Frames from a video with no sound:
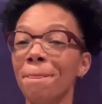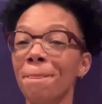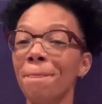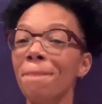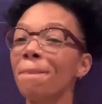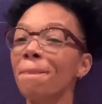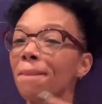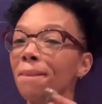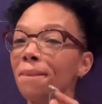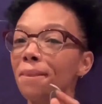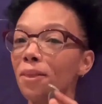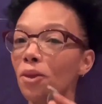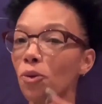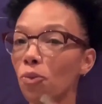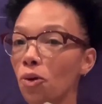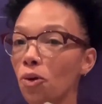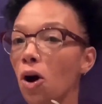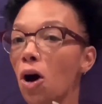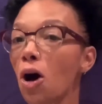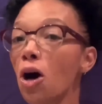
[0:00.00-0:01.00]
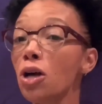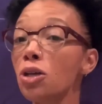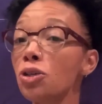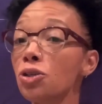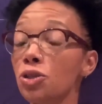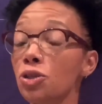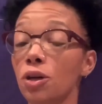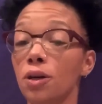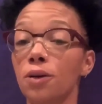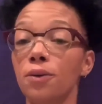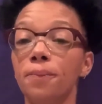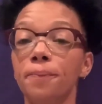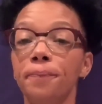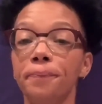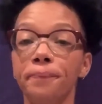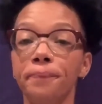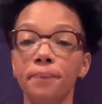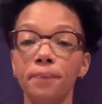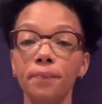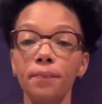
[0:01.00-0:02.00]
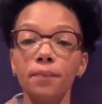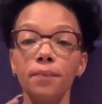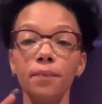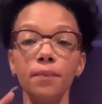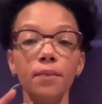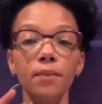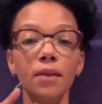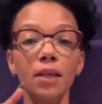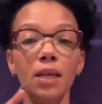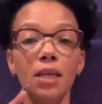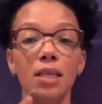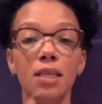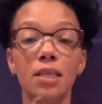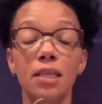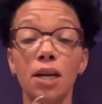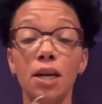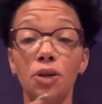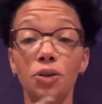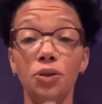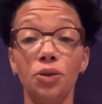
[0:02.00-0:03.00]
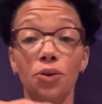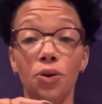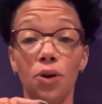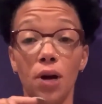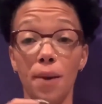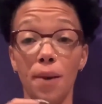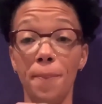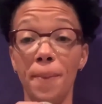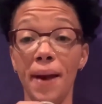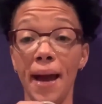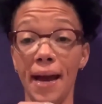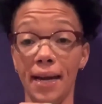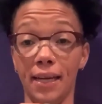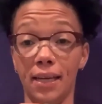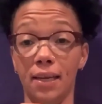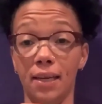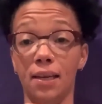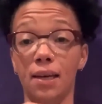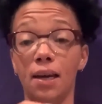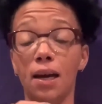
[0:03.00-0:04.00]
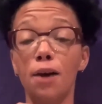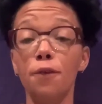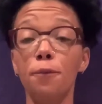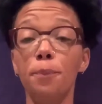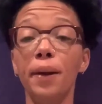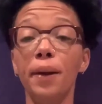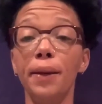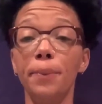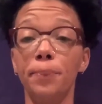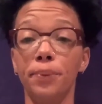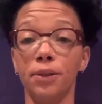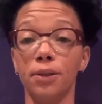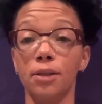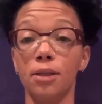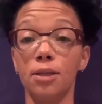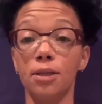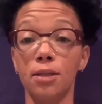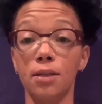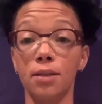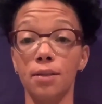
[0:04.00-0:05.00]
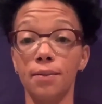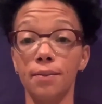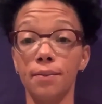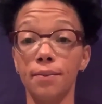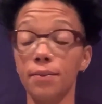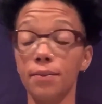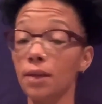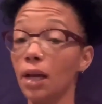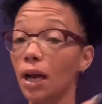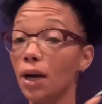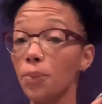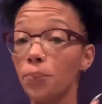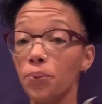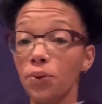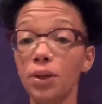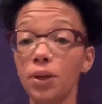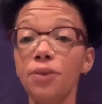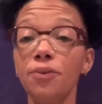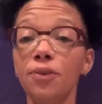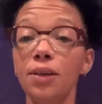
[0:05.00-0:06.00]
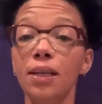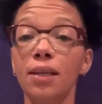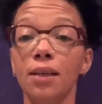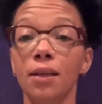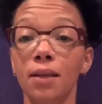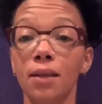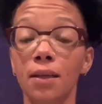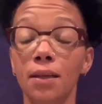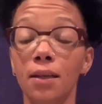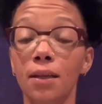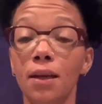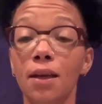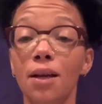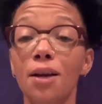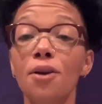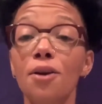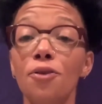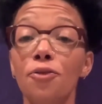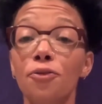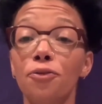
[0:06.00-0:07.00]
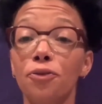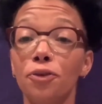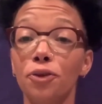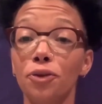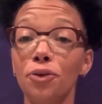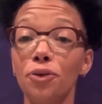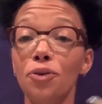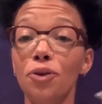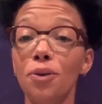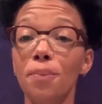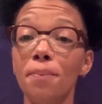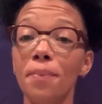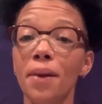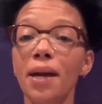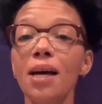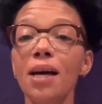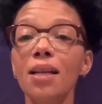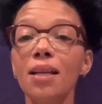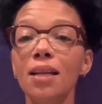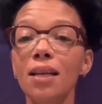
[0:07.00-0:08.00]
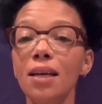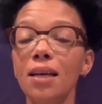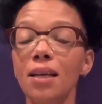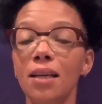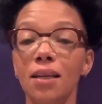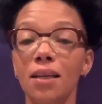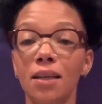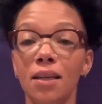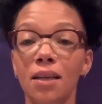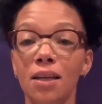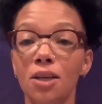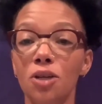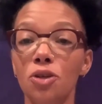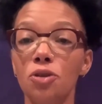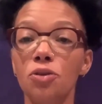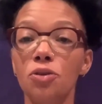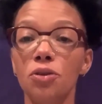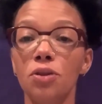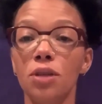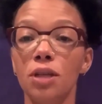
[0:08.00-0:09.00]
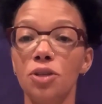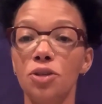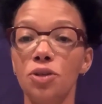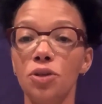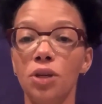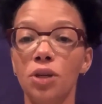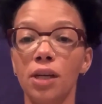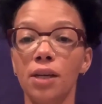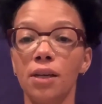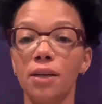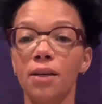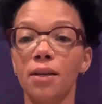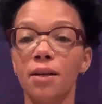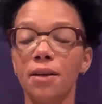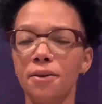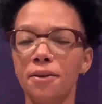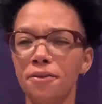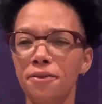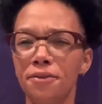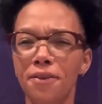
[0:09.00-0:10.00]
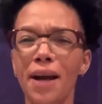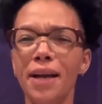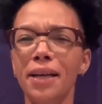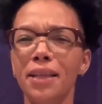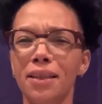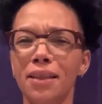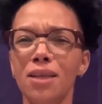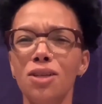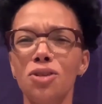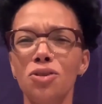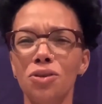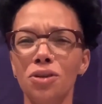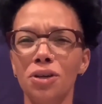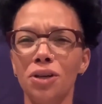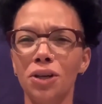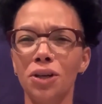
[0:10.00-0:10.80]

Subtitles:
will also sell you a packet of papers that are pre-written for you to mail in so that you can fight things on your credit.